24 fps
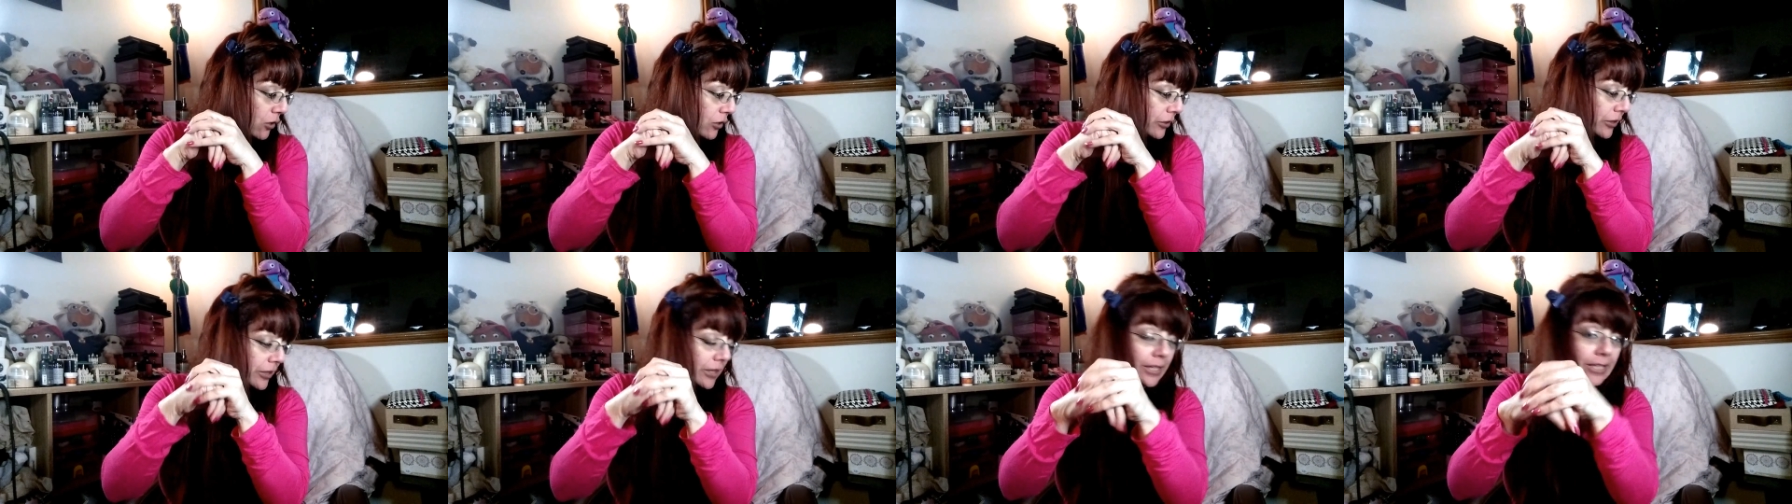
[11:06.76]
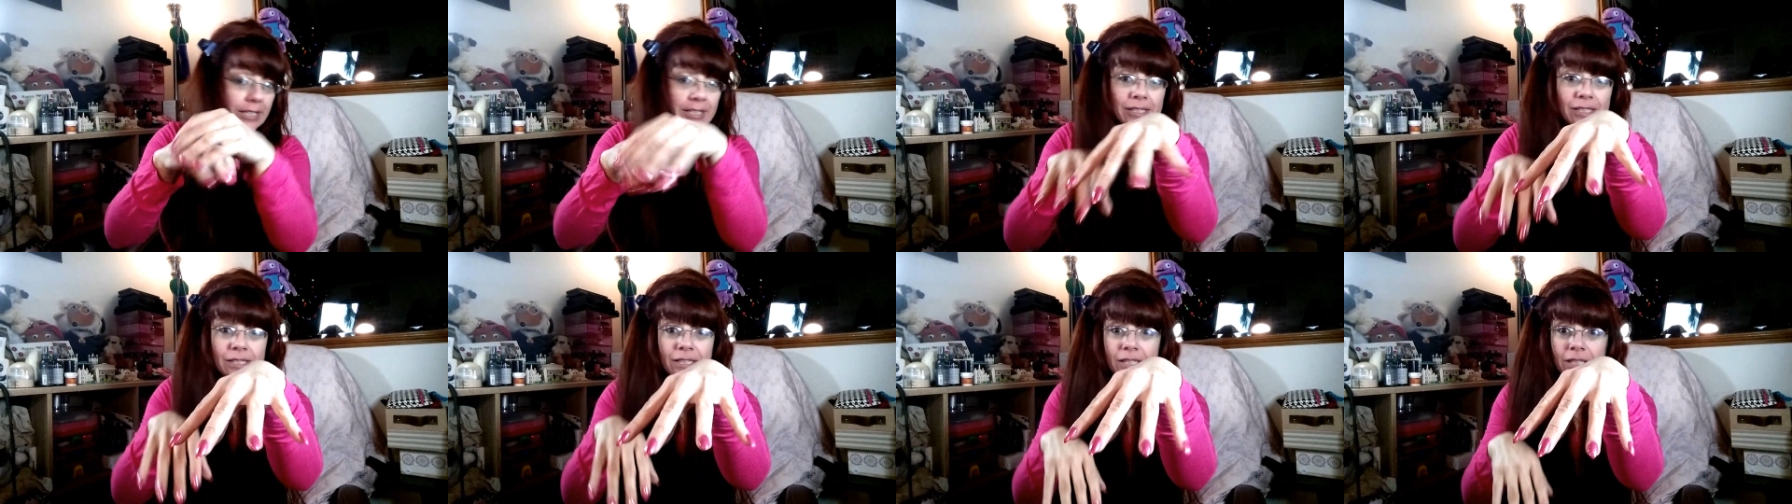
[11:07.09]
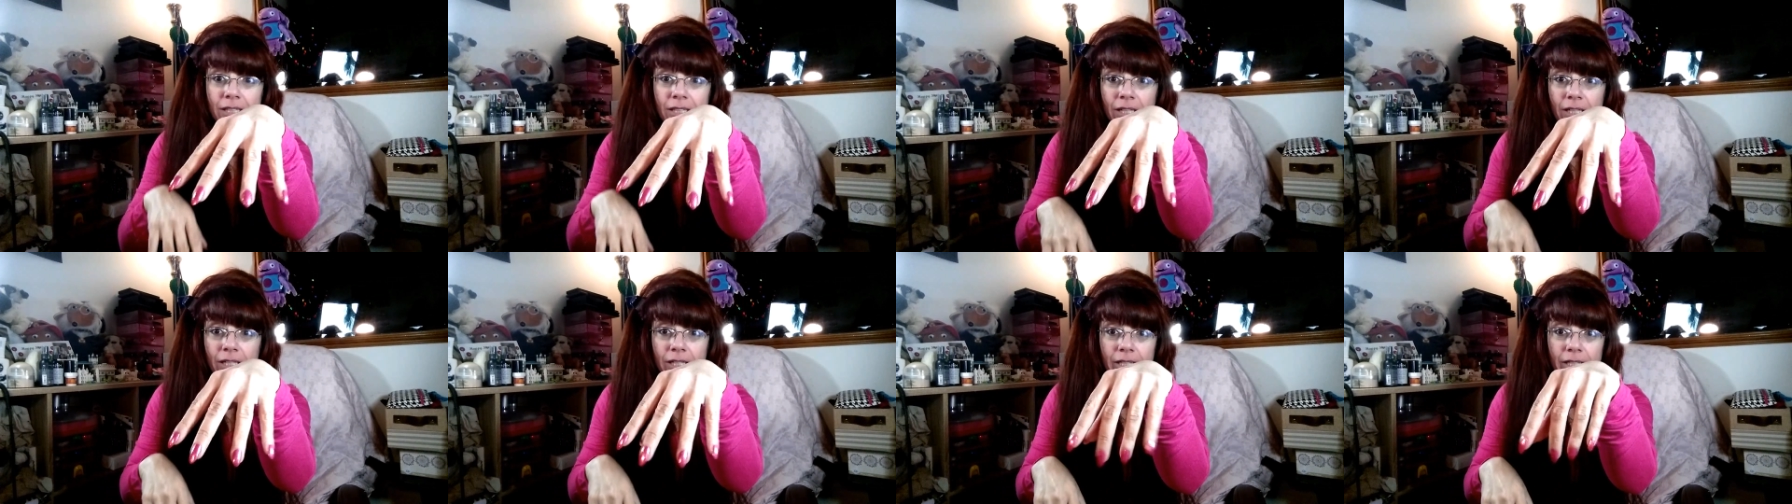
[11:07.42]
on this
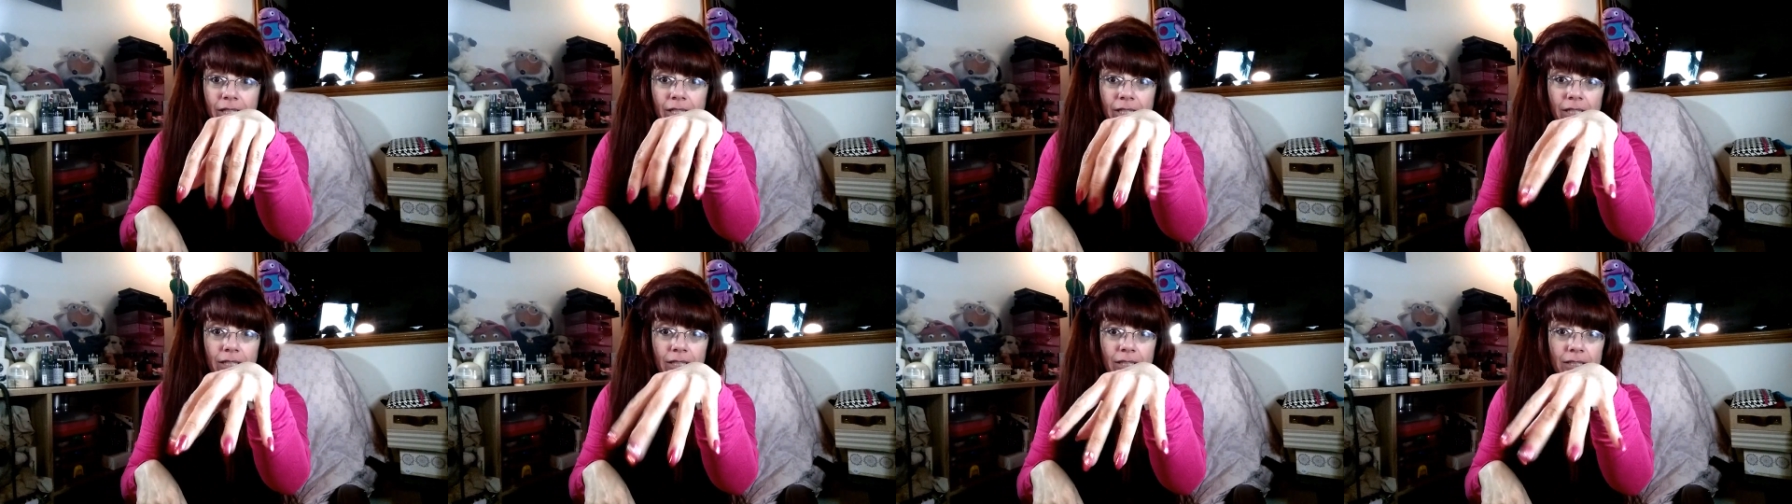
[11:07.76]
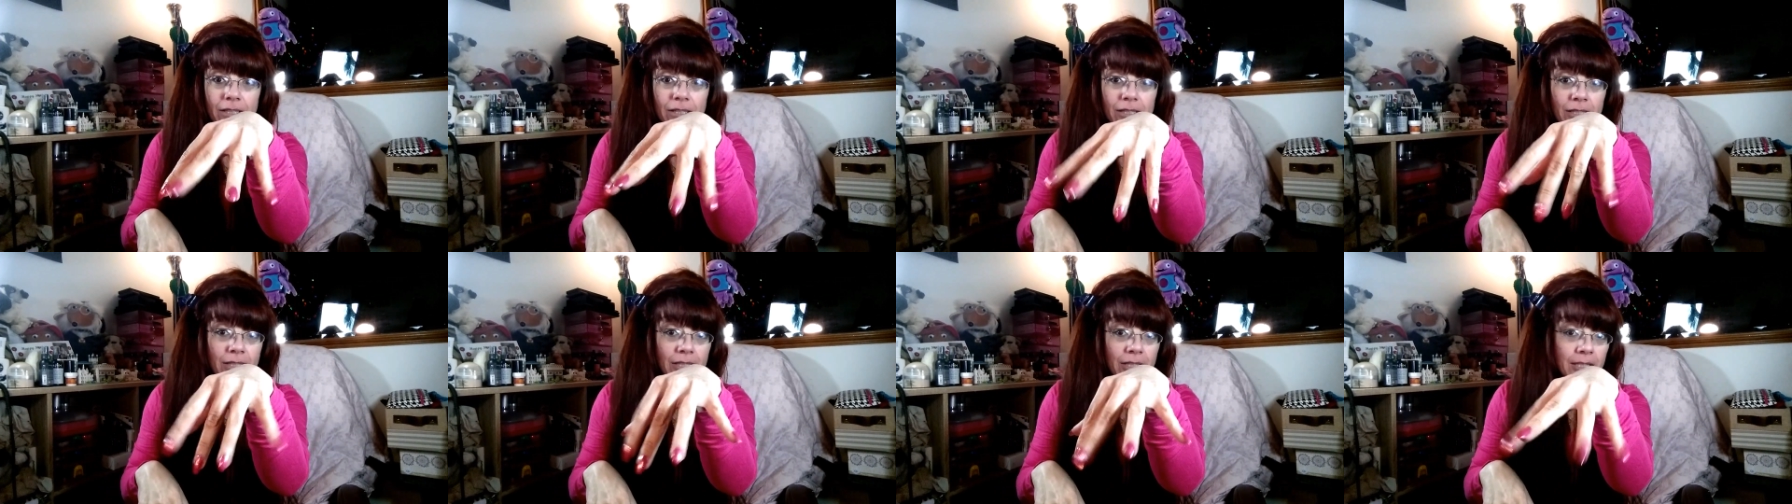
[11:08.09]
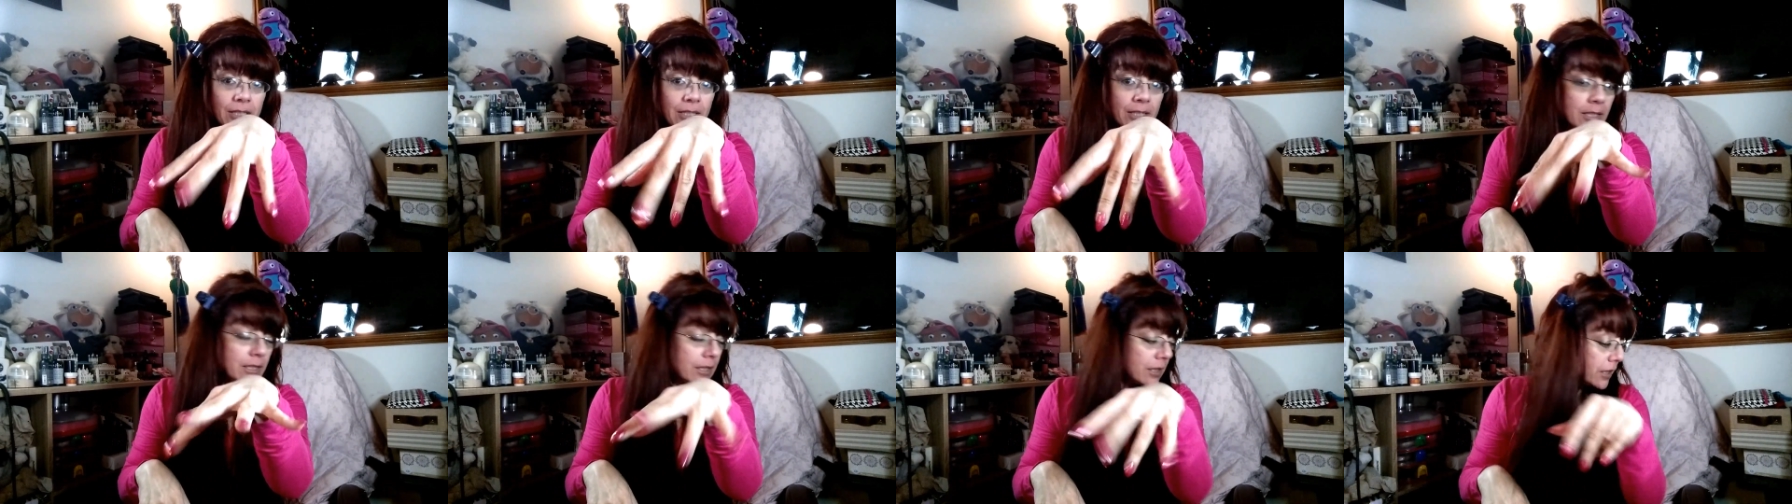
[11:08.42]
colour,
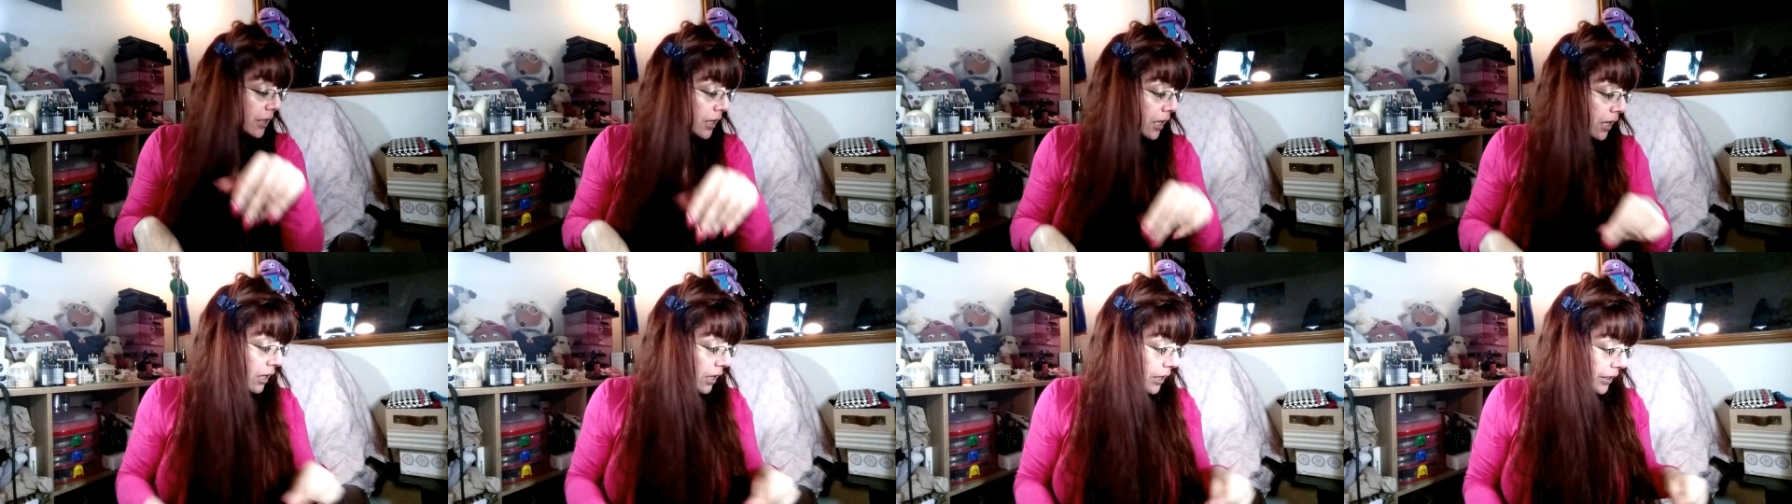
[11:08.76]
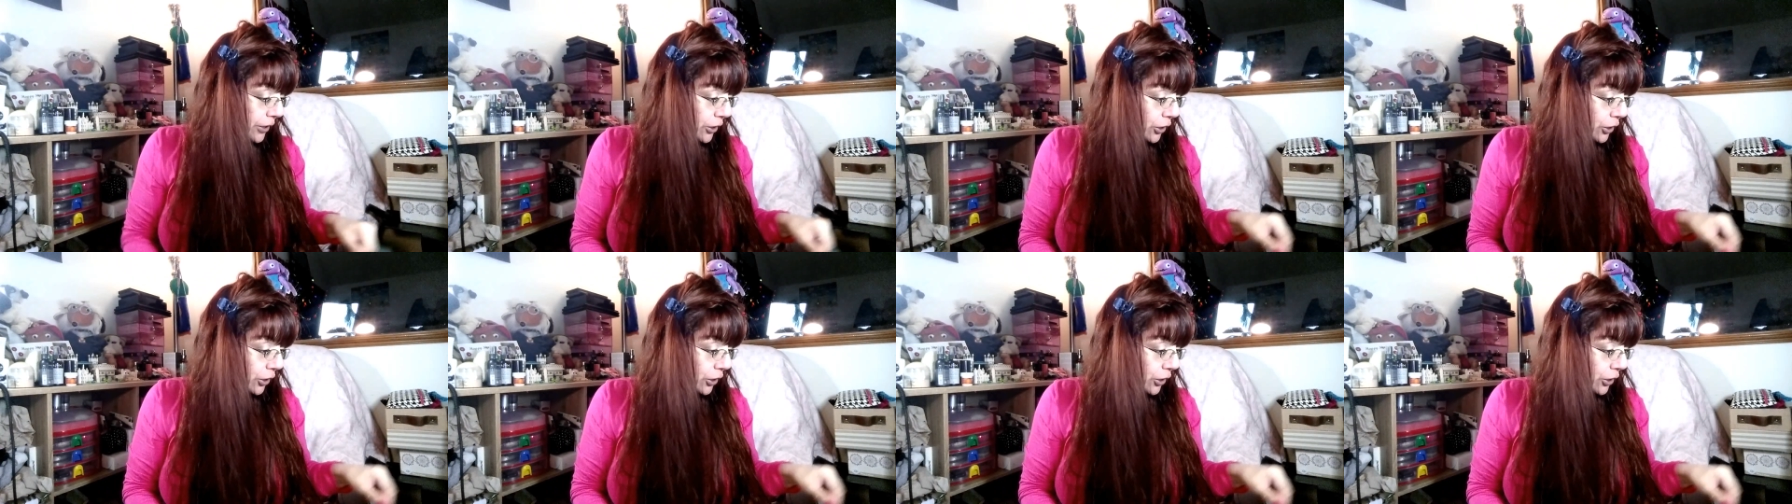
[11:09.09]
I